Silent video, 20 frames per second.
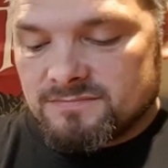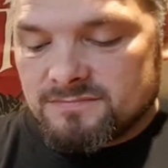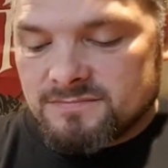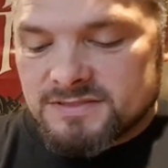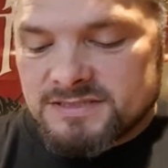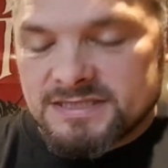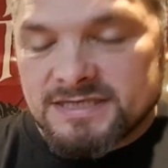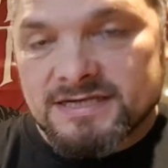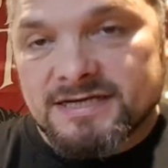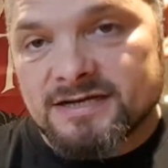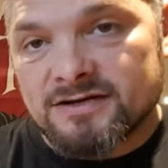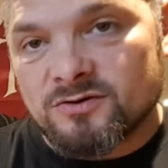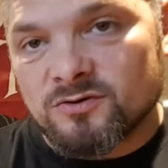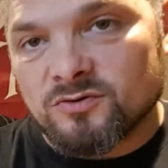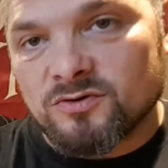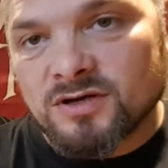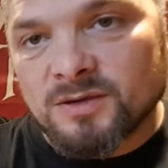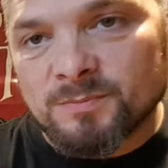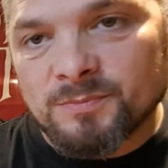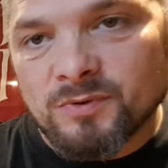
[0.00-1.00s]
CD
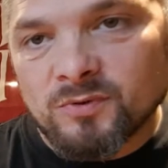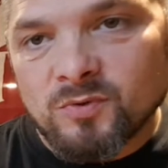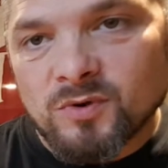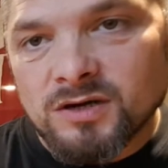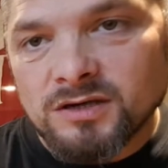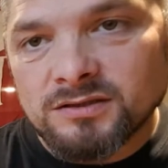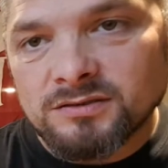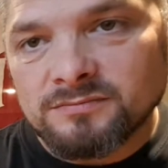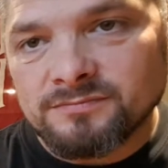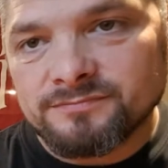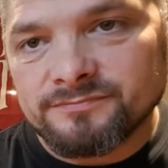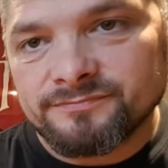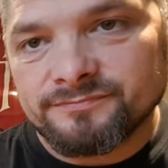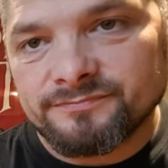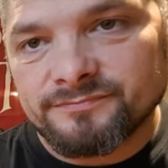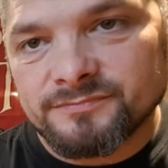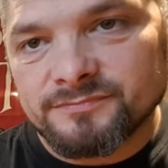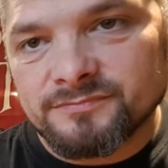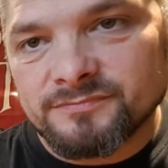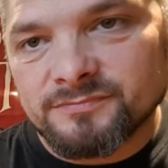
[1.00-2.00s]
called Number One
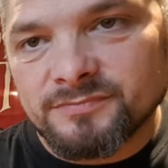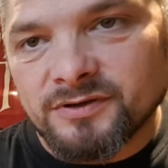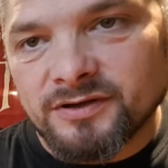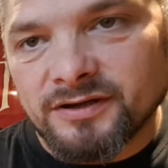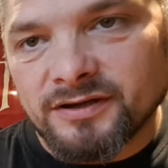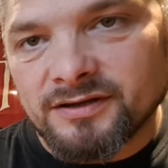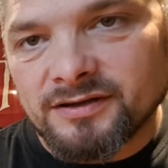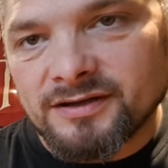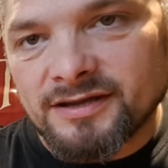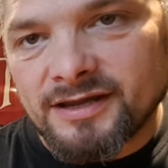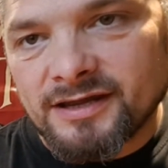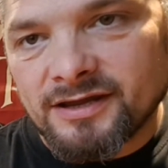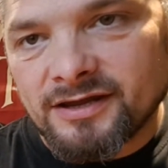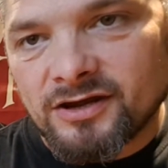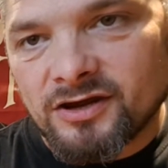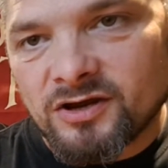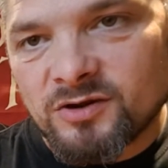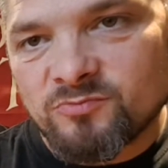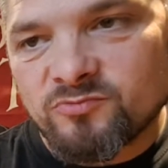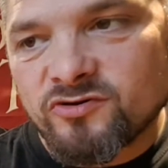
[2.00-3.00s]
by King
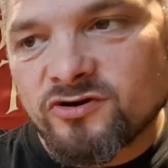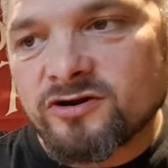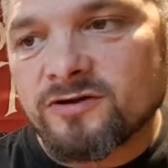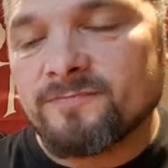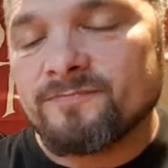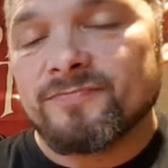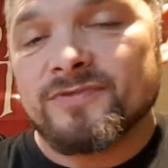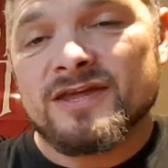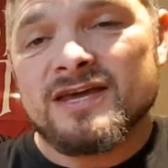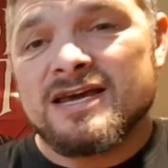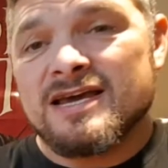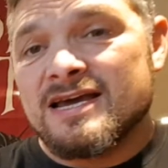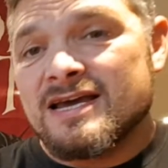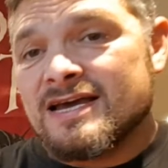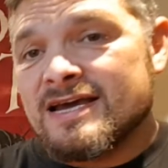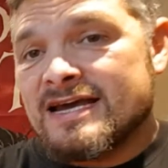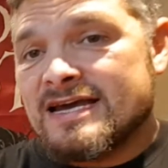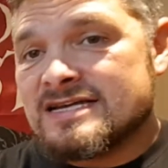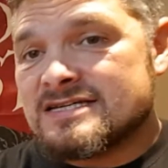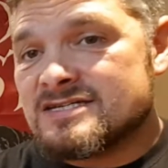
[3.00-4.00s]
Cobra.
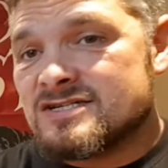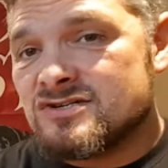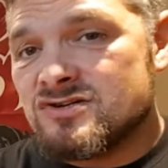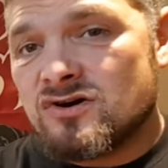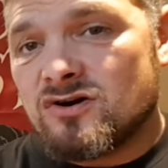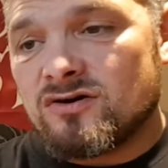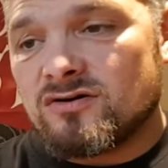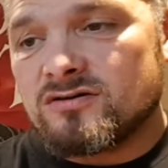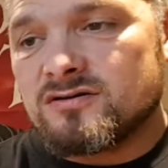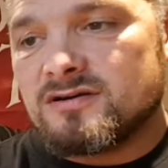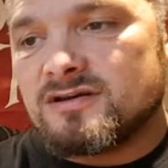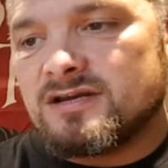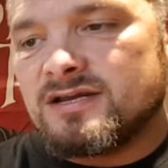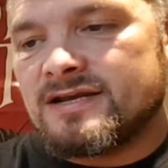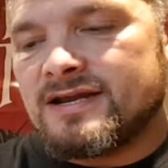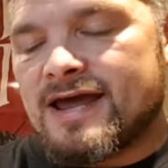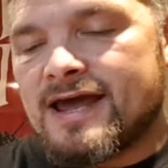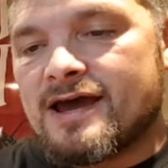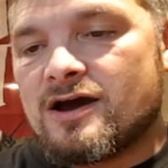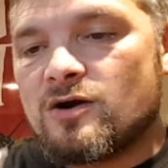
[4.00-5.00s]
It's not
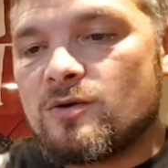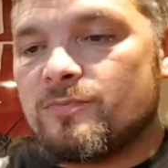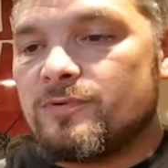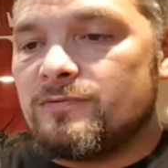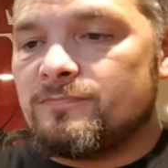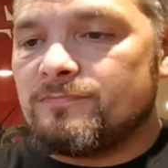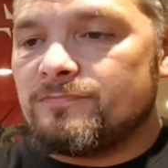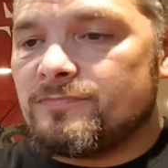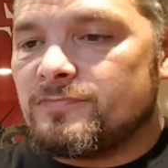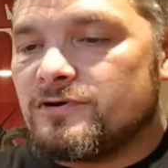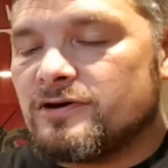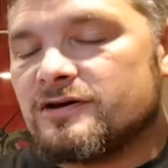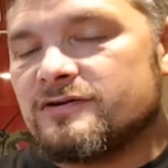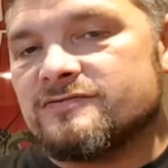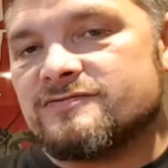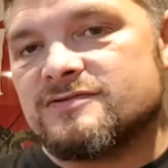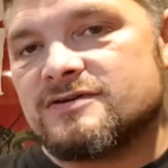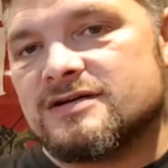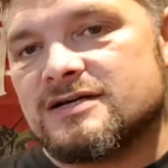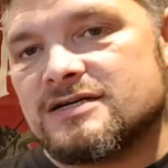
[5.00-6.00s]
an album
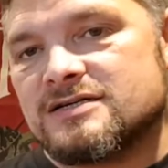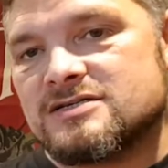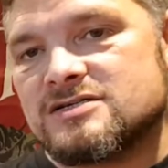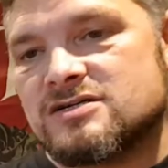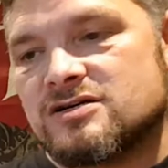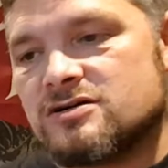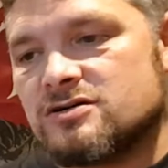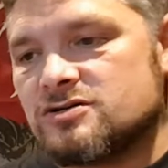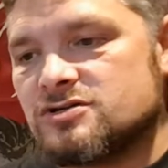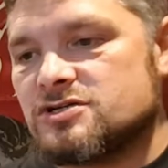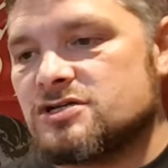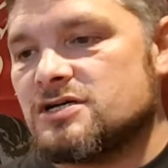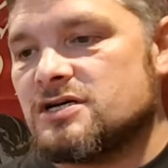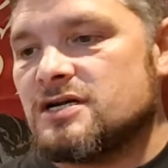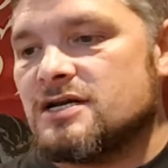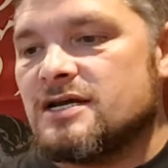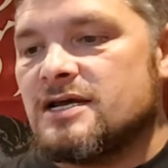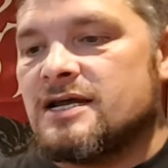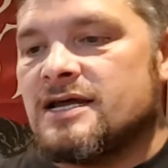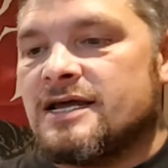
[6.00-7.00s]
of, as such.
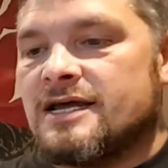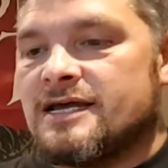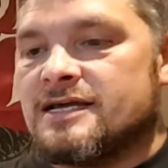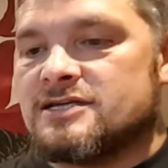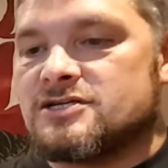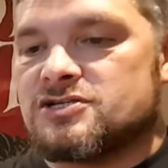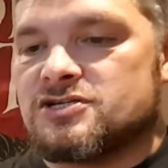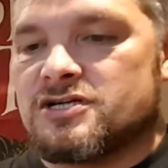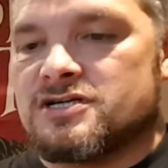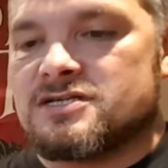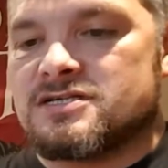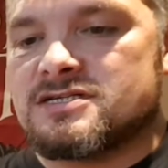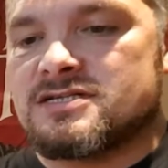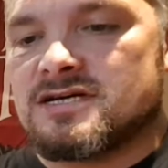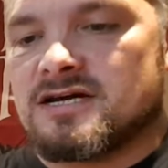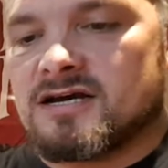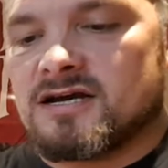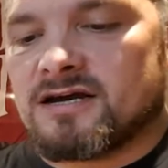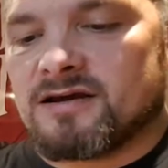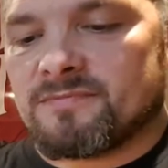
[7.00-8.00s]
It's just
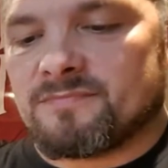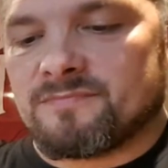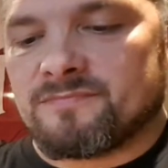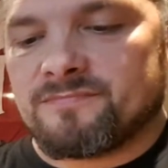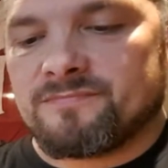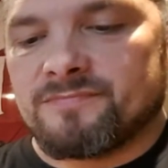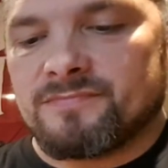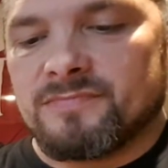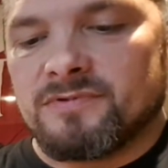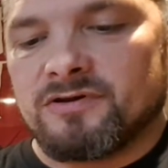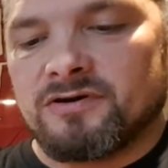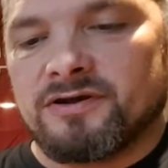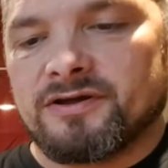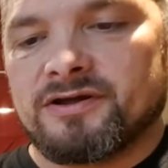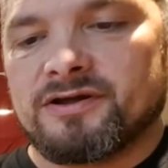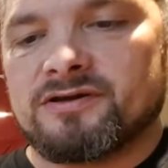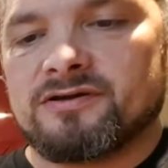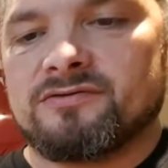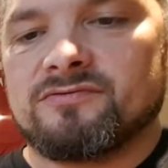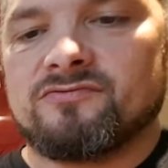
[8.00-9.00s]
um,
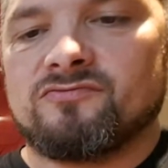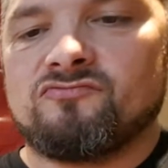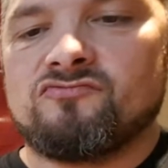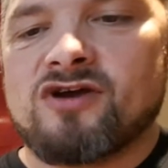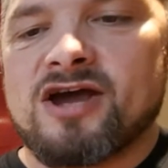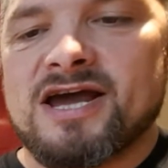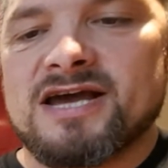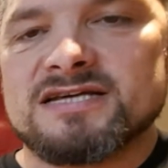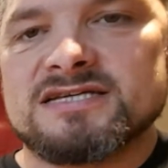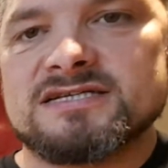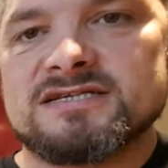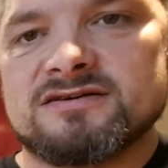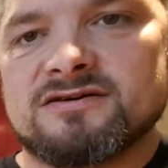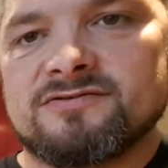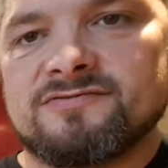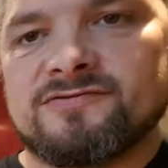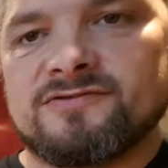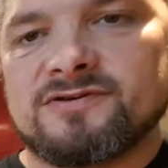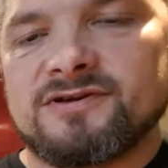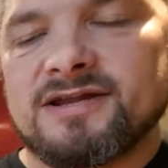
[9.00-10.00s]
like rare
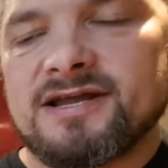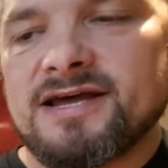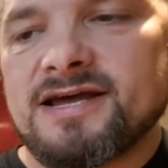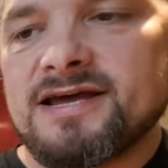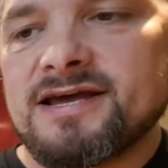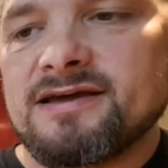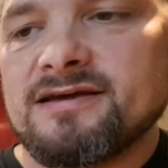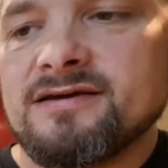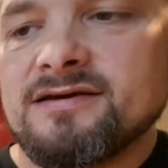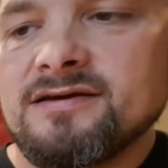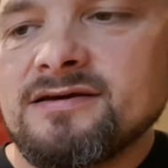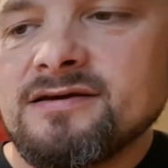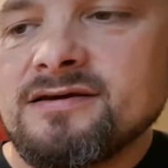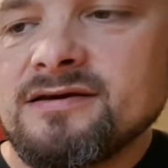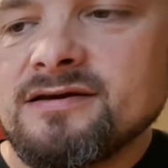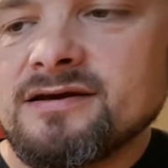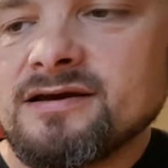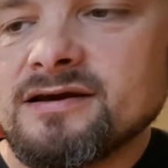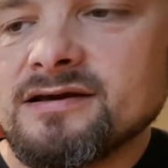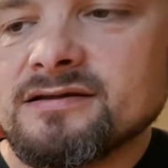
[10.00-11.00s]
stuff on there
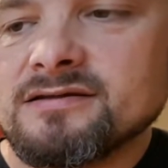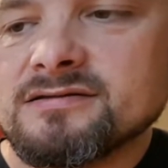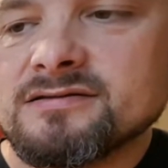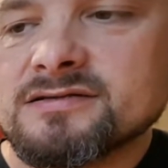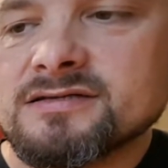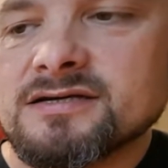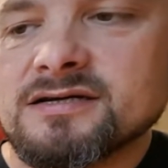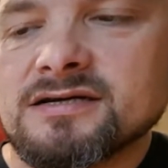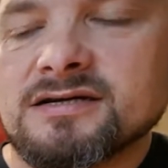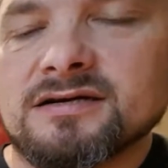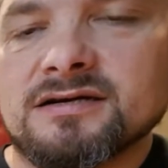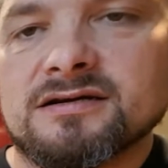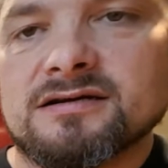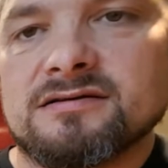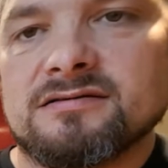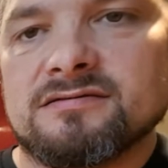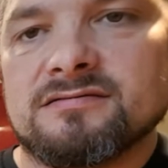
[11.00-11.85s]
and uh,